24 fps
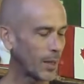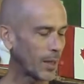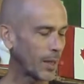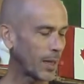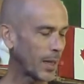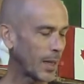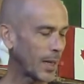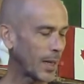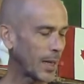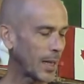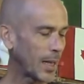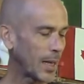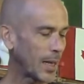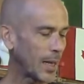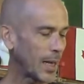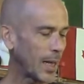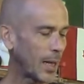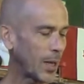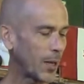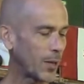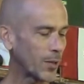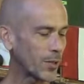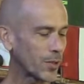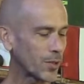And I
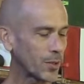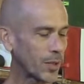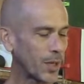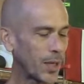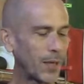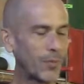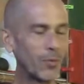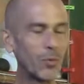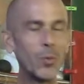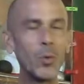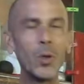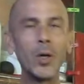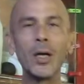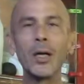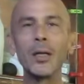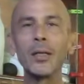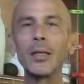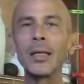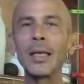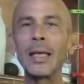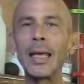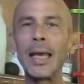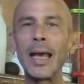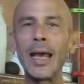also have one
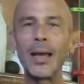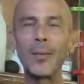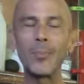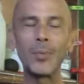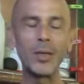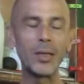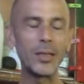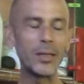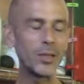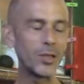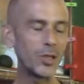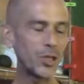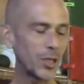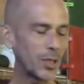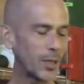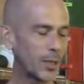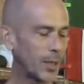cabbage.